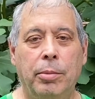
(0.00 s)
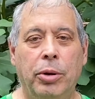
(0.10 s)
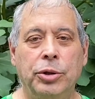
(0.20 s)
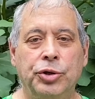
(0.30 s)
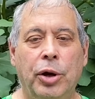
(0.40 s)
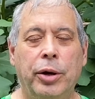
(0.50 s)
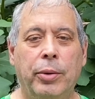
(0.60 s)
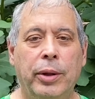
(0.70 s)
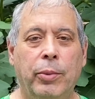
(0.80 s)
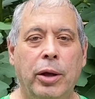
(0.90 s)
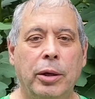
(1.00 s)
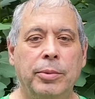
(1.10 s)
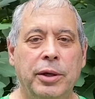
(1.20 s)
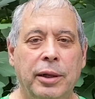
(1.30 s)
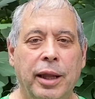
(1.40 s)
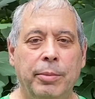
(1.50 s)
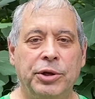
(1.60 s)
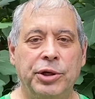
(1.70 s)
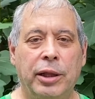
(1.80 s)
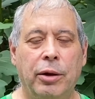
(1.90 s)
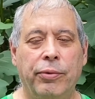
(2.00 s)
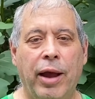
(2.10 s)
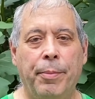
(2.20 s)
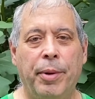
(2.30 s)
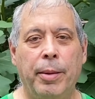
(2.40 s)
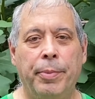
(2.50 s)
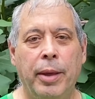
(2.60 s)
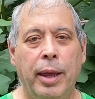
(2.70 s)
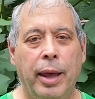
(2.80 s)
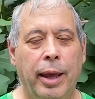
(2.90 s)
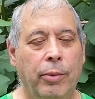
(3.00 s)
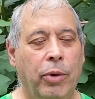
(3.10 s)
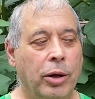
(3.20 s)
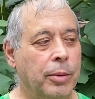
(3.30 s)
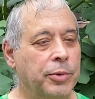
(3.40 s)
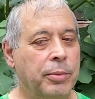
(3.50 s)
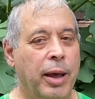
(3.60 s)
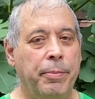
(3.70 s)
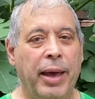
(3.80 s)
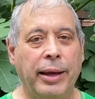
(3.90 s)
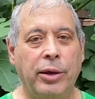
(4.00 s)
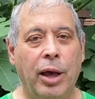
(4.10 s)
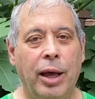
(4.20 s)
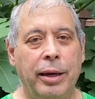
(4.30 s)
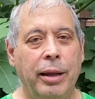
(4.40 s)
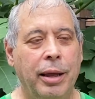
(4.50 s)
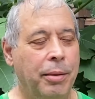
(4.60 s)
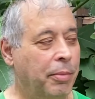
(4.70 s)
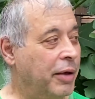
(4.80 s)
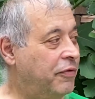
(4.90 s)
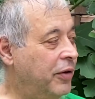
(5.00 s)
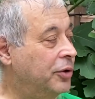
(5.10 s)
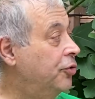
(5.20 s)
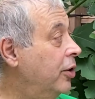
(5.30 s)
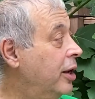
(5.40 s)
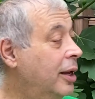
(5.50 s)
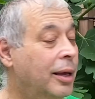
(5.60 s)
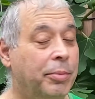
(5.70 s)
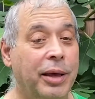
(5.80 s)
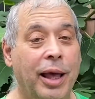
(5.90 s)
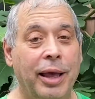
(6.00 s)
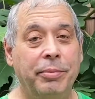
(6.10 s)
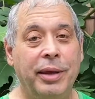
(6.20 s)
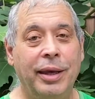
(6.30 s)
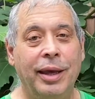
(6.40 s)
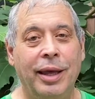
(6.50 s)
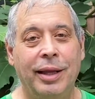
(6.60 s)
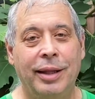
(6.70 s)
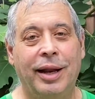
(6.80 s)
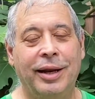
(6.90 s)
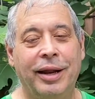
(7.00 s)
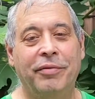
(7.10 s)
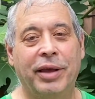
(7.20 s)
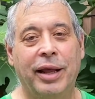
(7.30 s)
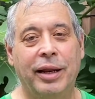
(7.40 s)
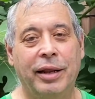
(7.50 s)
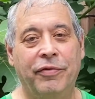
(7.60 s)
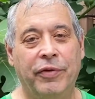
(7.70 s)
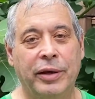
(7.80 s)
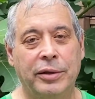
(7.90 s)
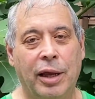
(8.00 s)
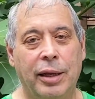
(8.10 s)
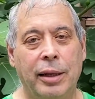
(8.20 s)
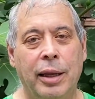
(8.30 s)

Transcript: Buongiorno, and welcome to the Limoncello Wrap-Up, and welcome to my backyard my fig tree behind me that I never get any figs on.